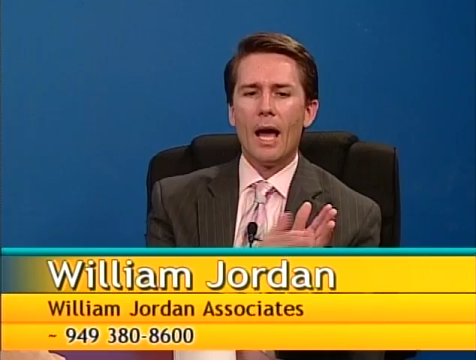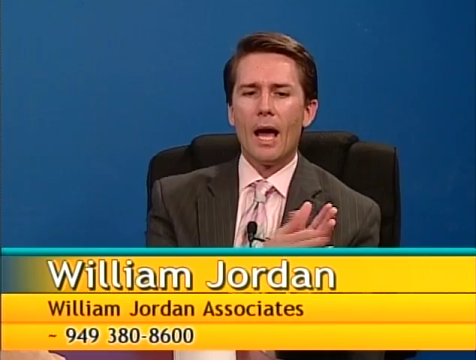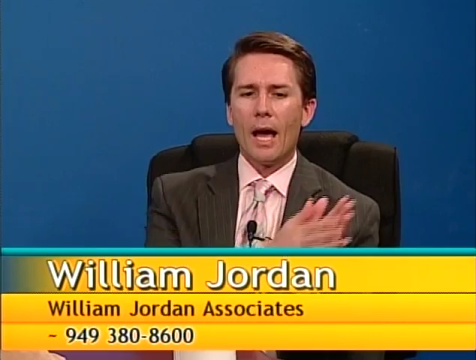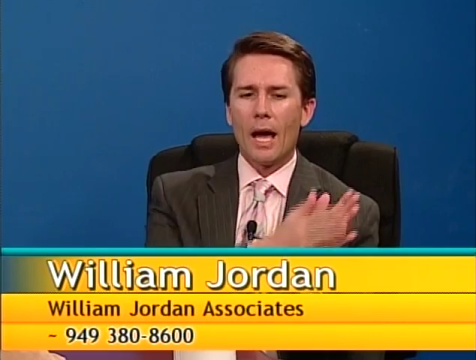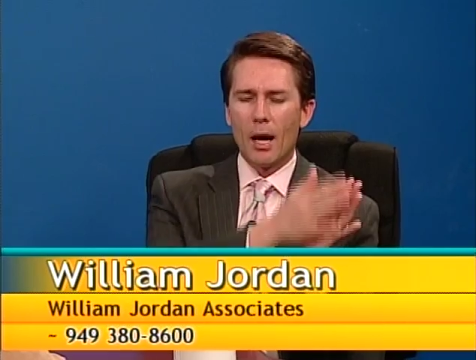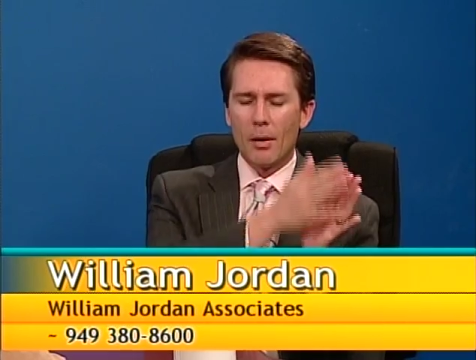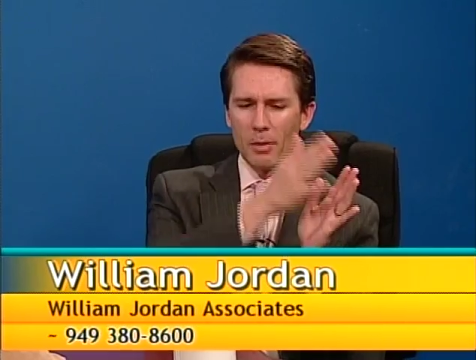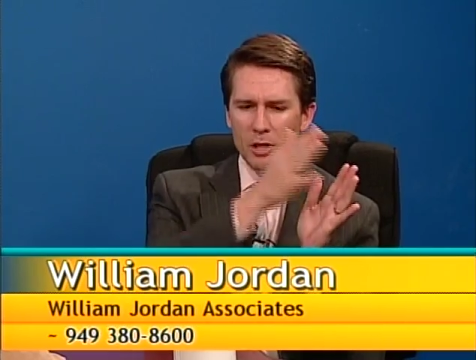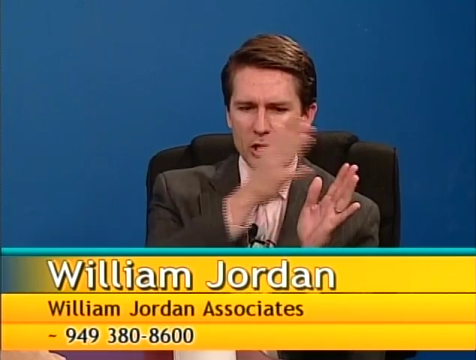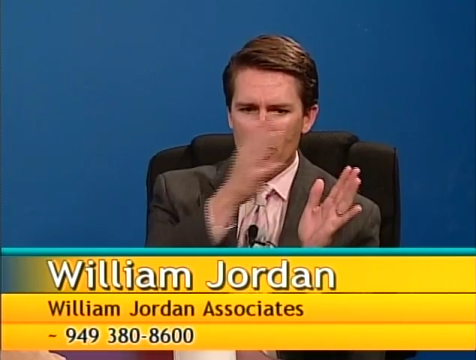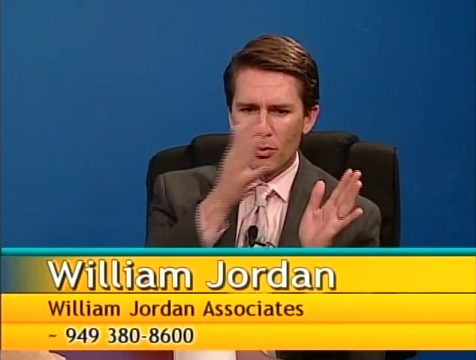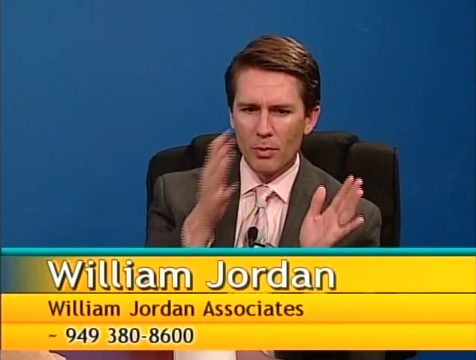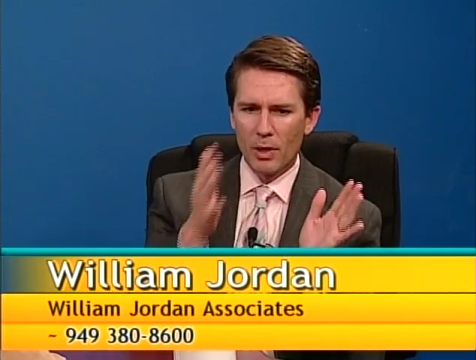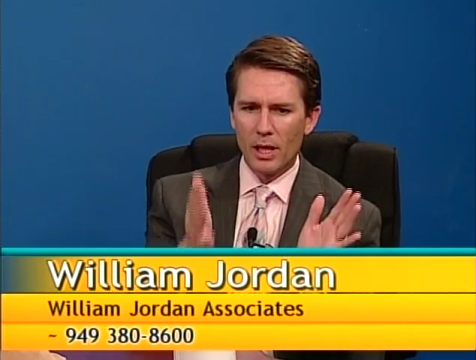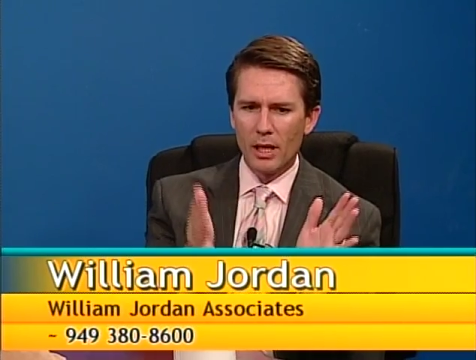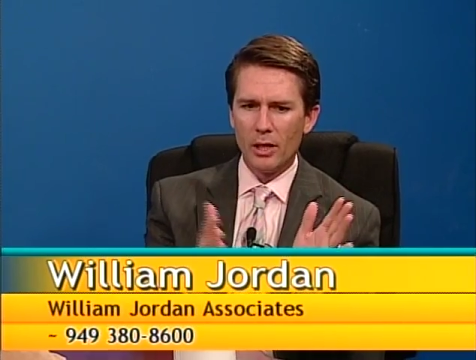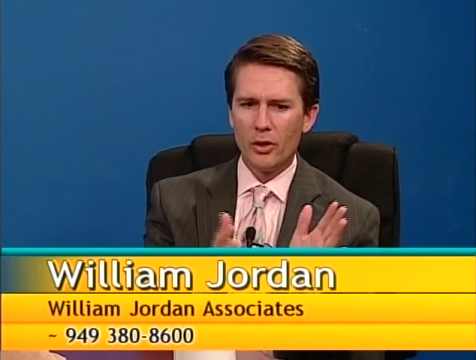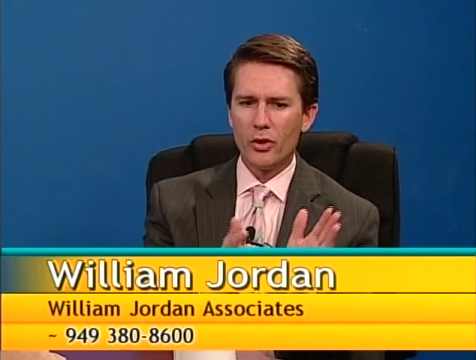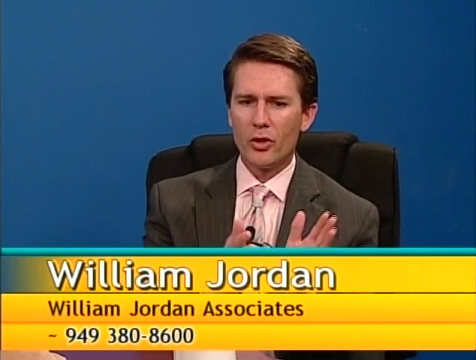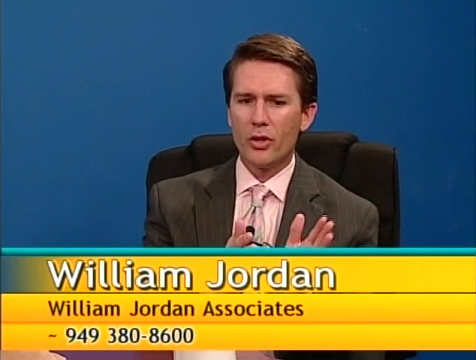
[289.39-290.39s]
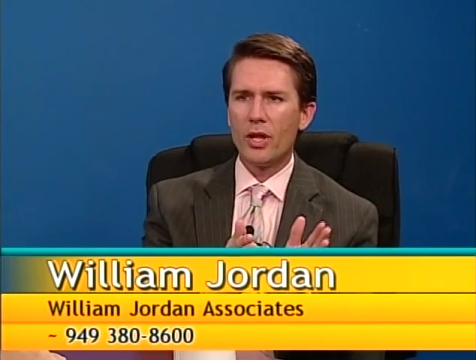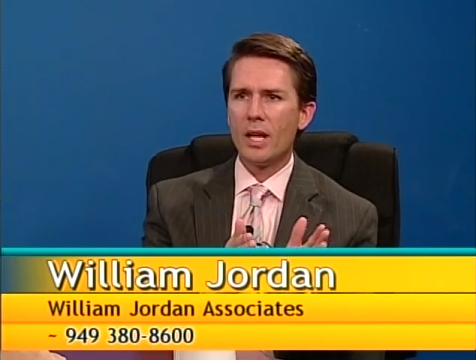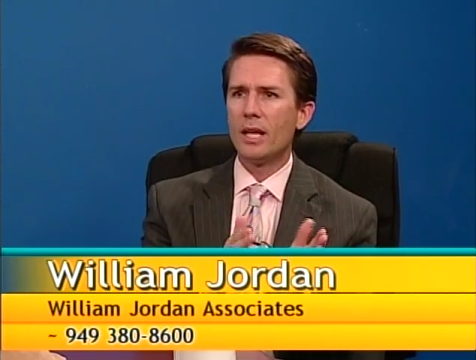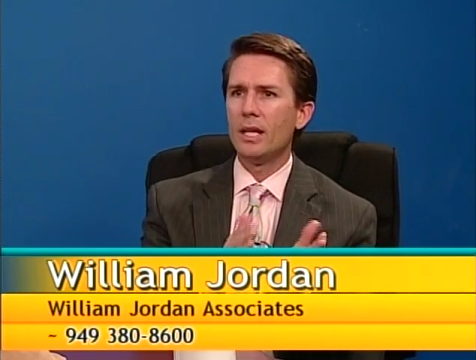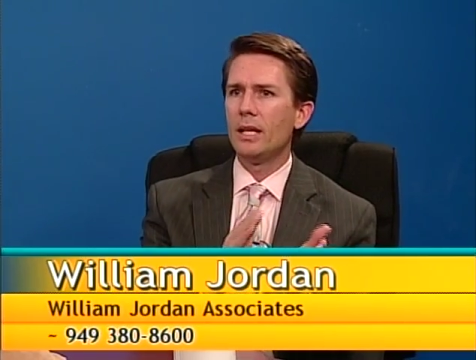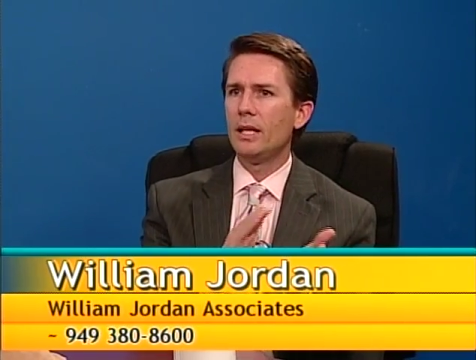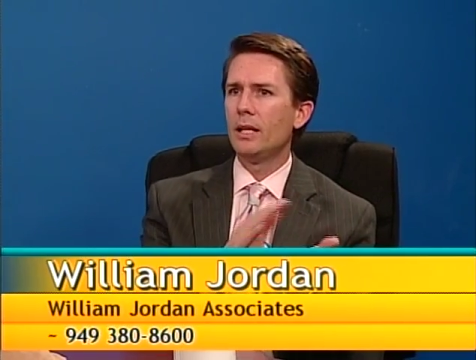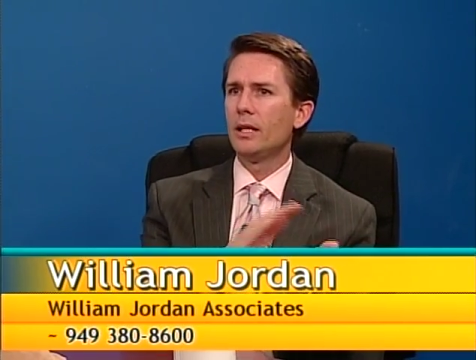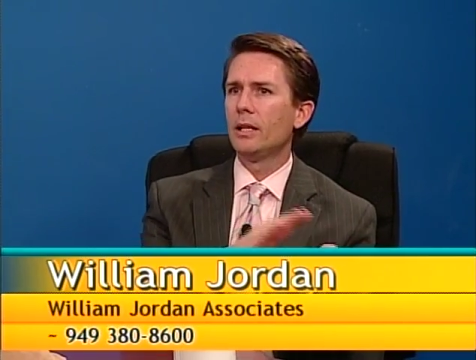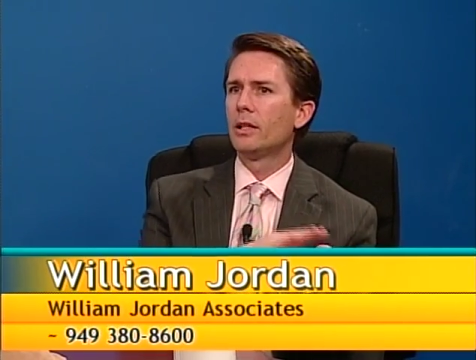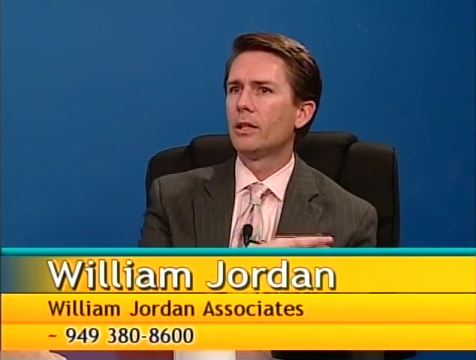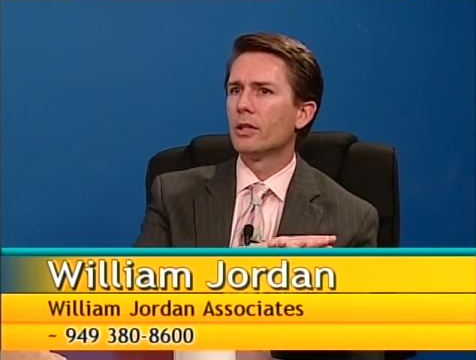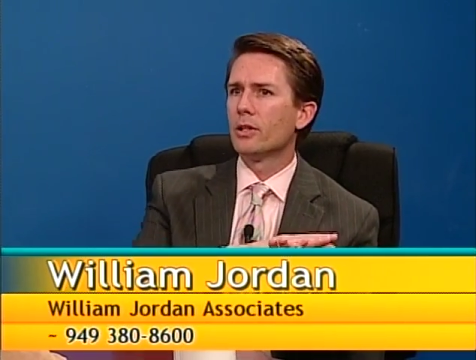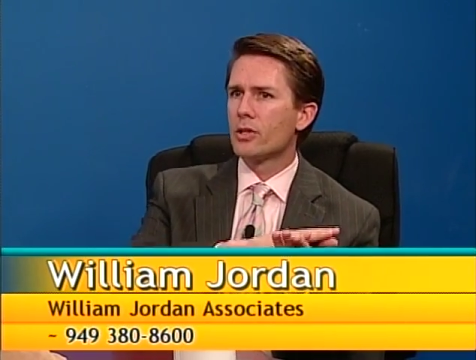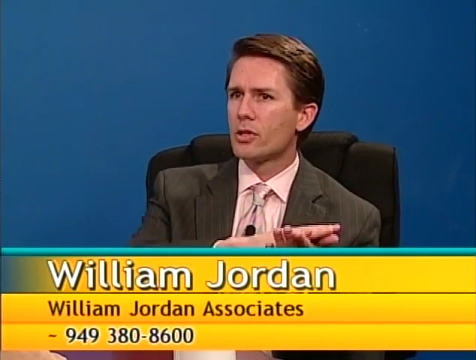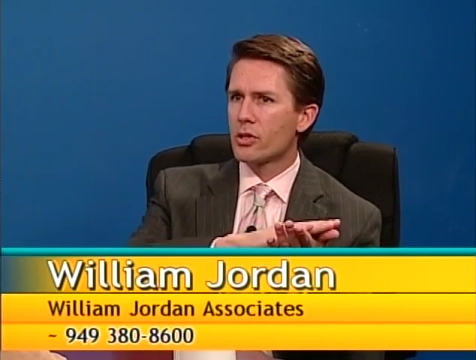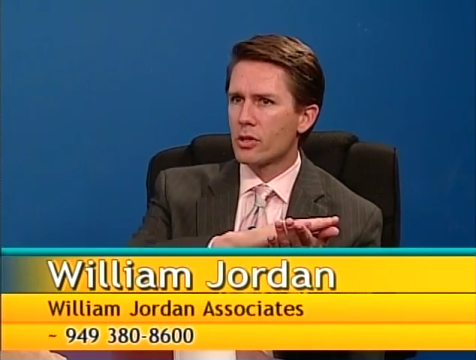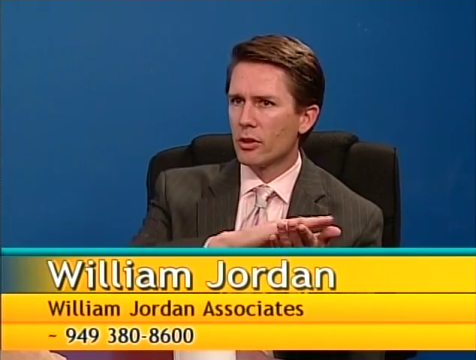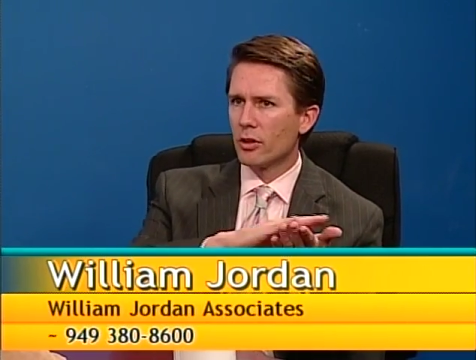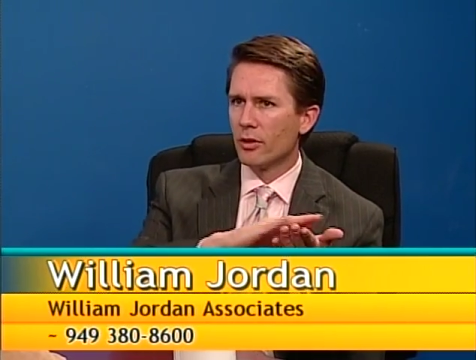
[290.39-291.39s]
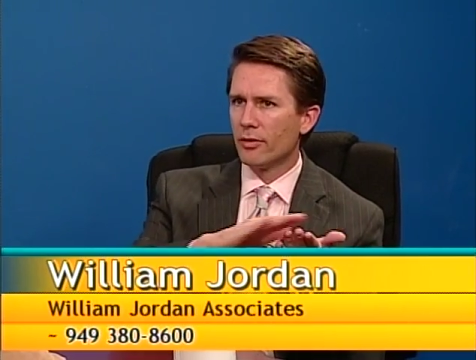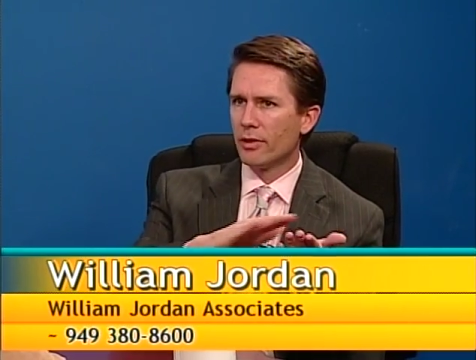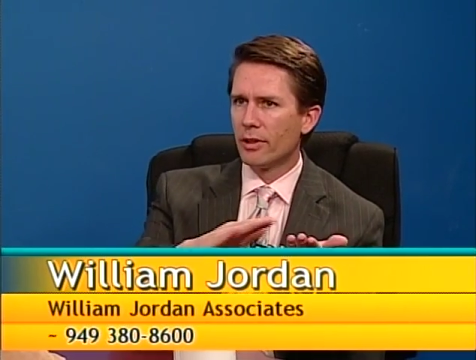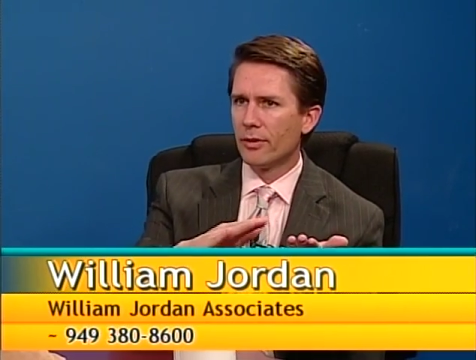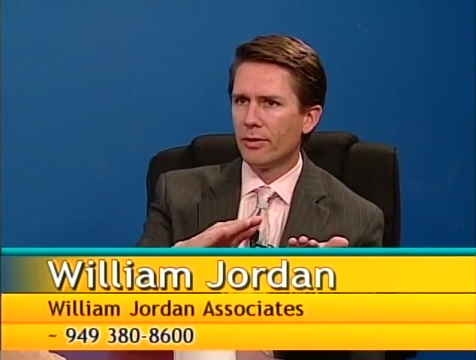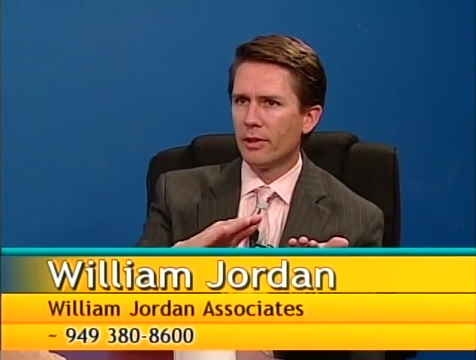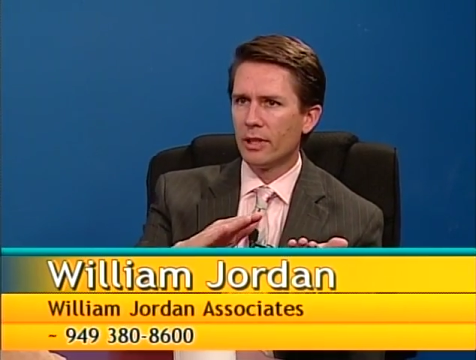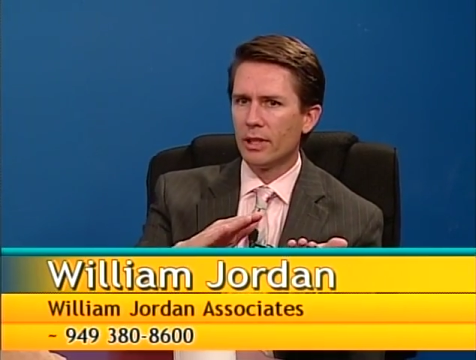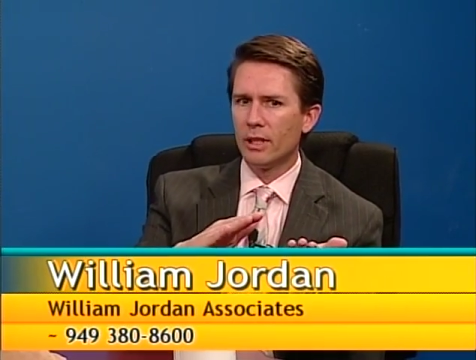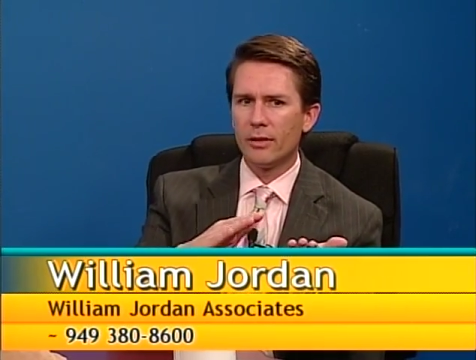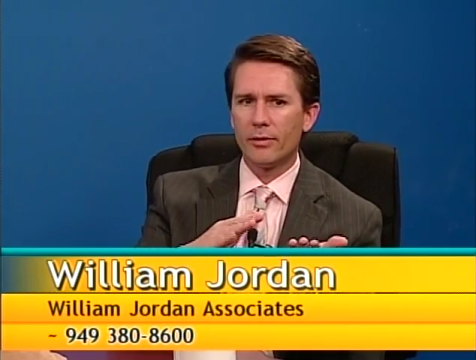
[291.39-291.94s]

How much money do they need conservatively